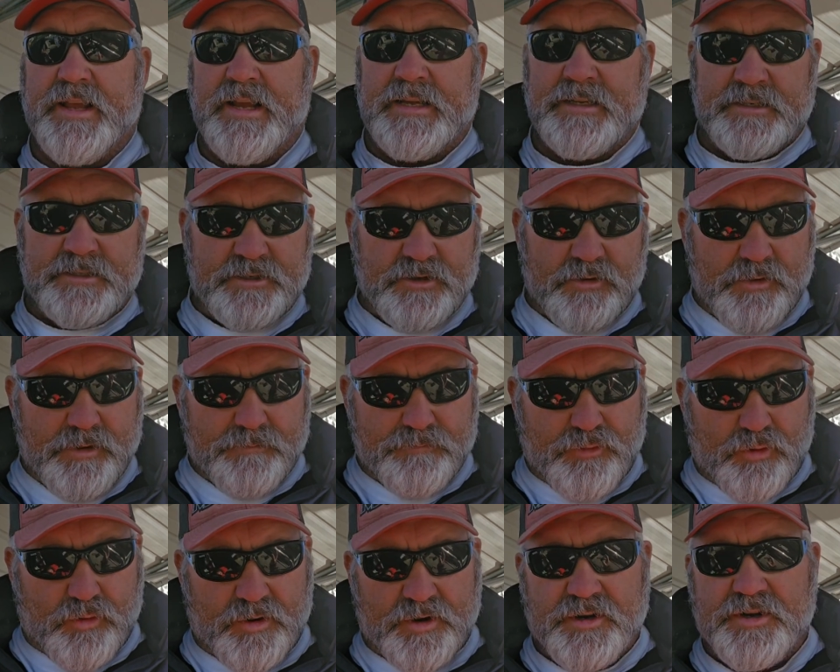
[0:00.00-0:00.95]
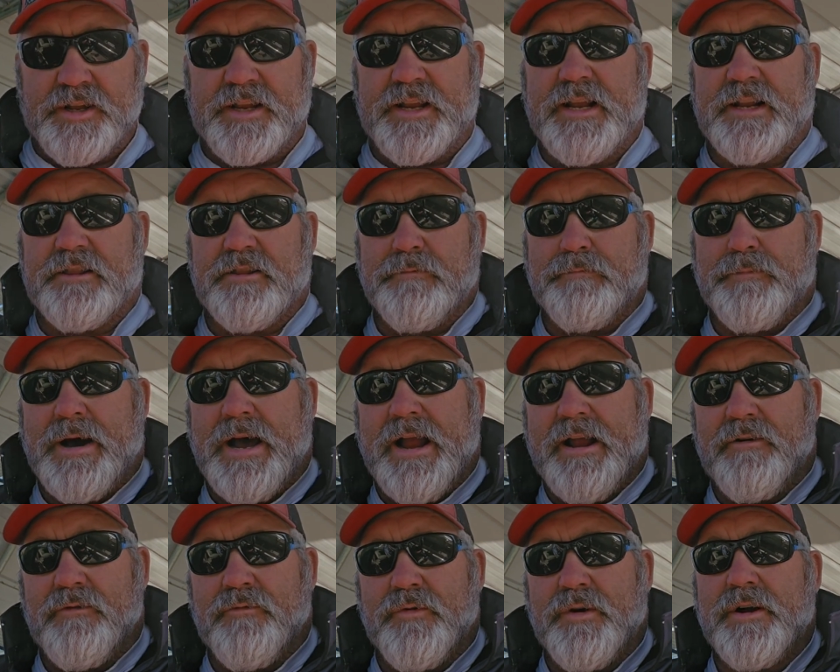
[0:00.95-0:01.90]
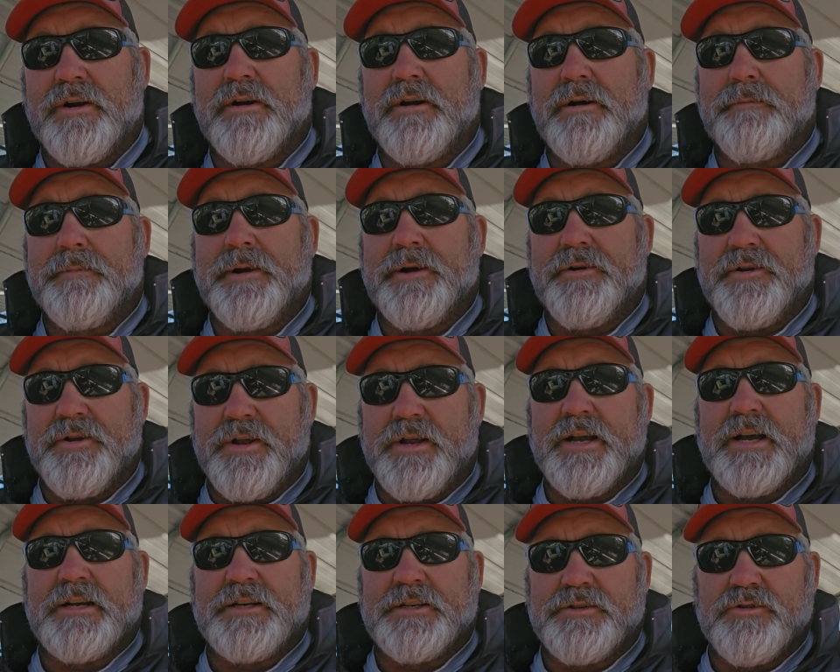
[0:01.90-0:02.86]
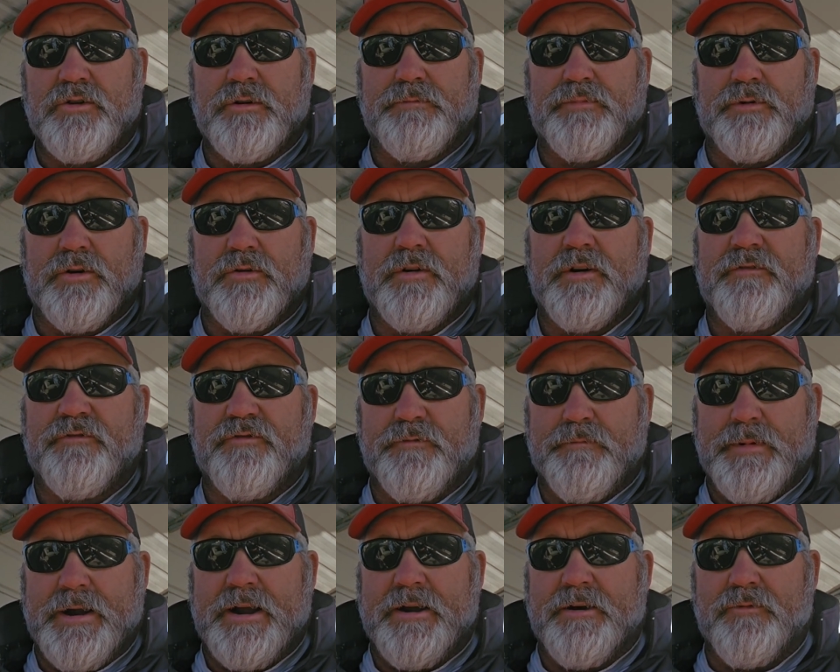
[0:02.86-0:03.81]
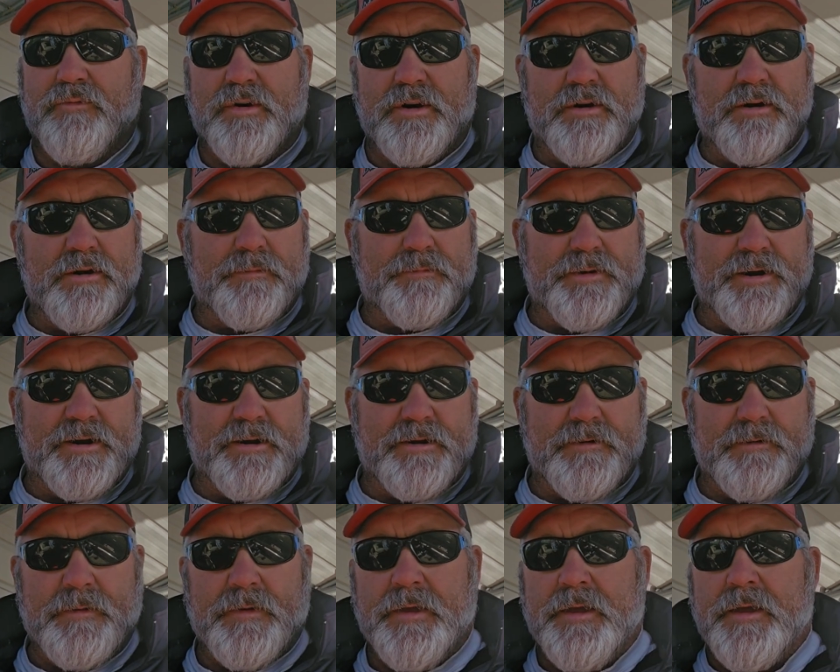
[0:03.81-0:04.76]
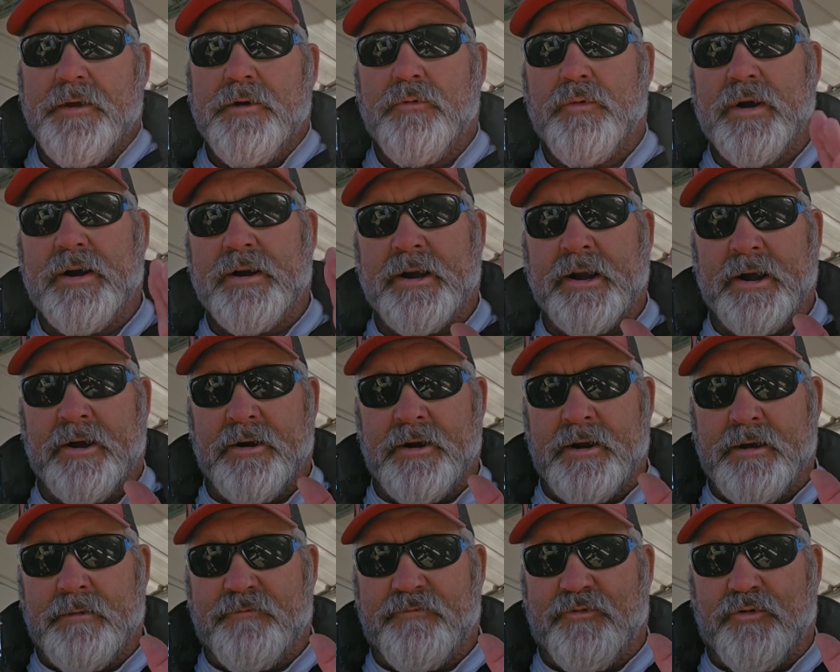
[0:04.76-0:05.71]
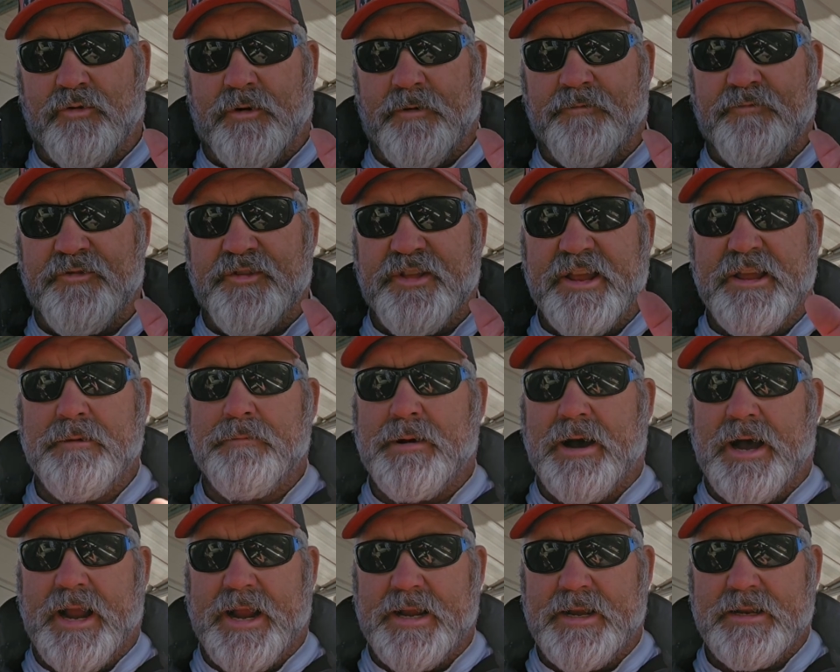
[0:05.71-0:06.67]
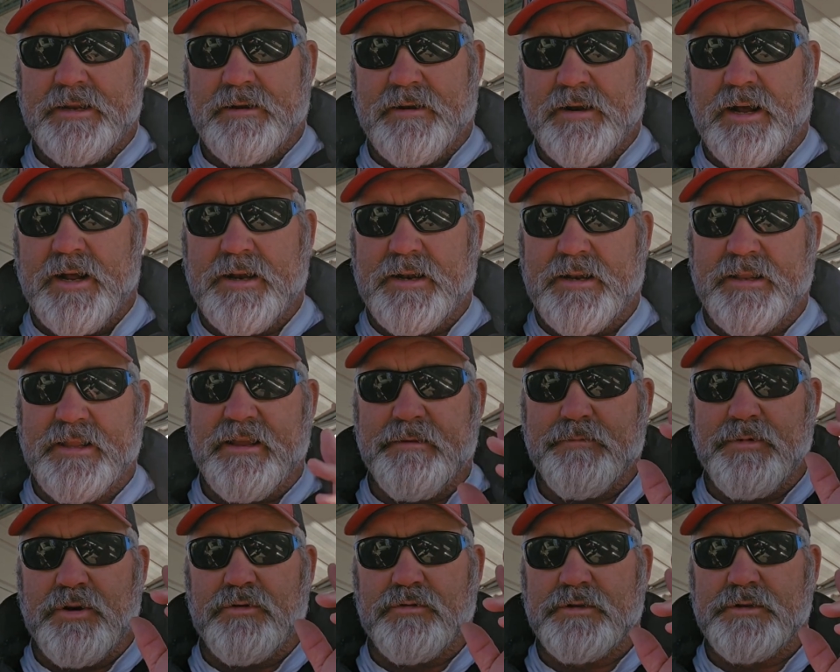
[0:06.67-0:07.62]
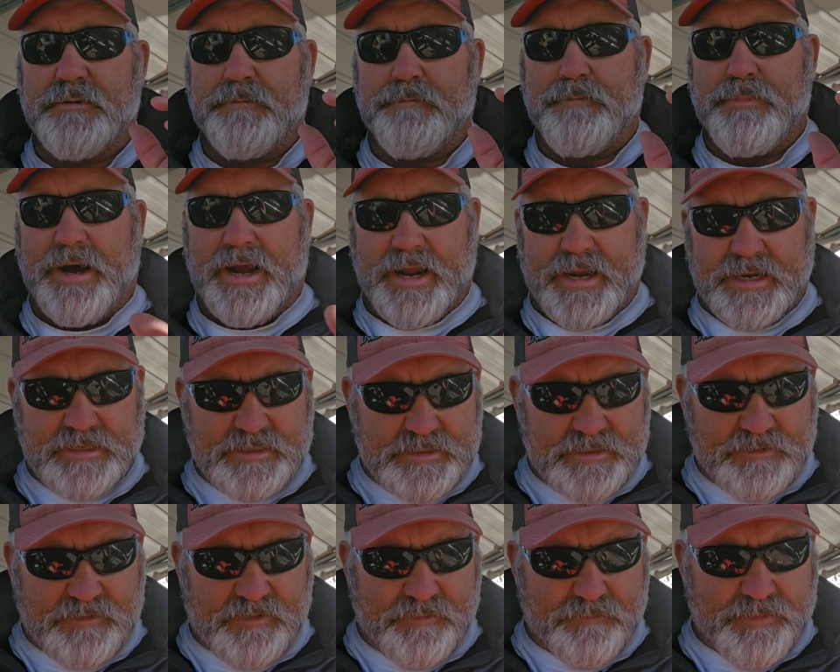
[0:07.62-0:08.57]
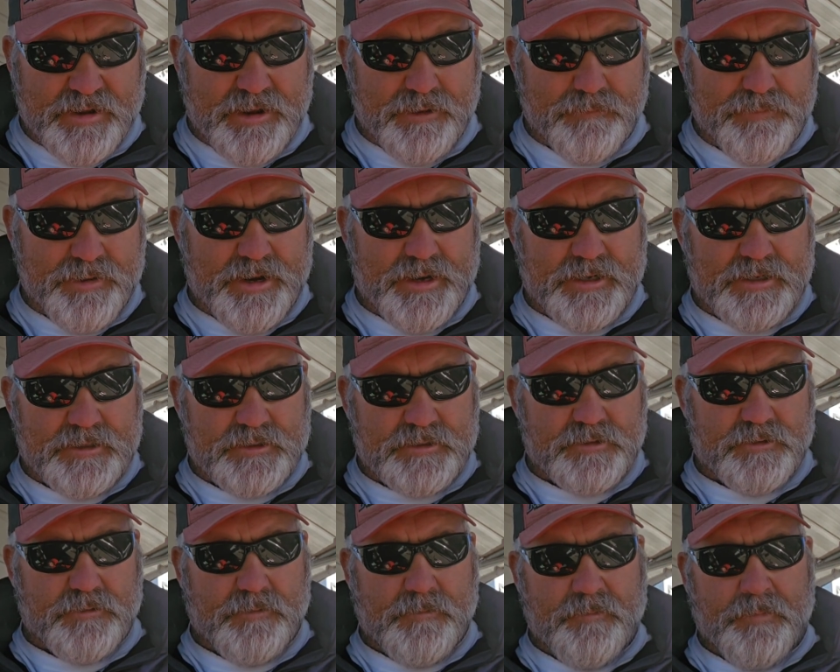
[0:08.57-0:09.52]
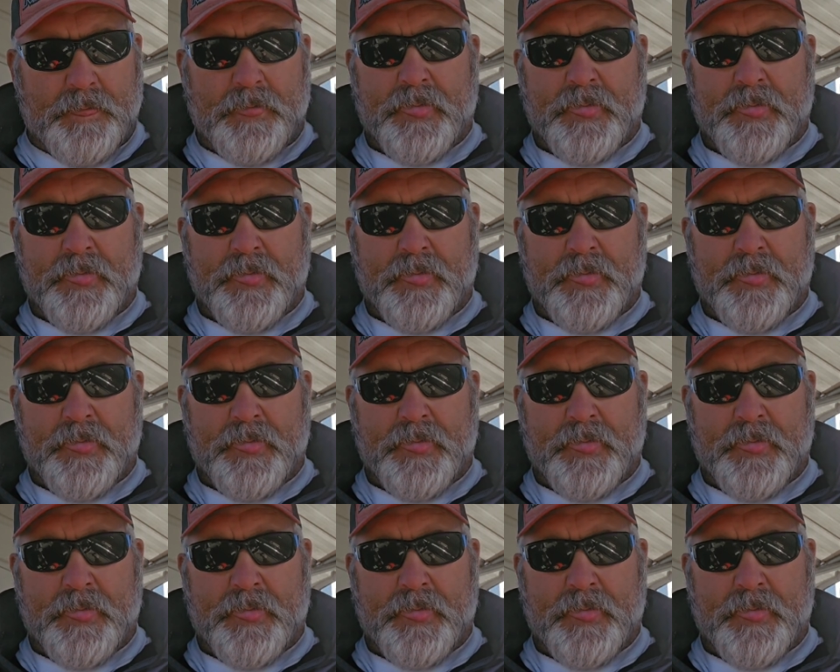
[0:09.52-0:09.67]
is so important to get the bite. We're up here, you got to show up loaded for bear. We're up here, we're gearing up for the bite, not the most bites, in my opinion. So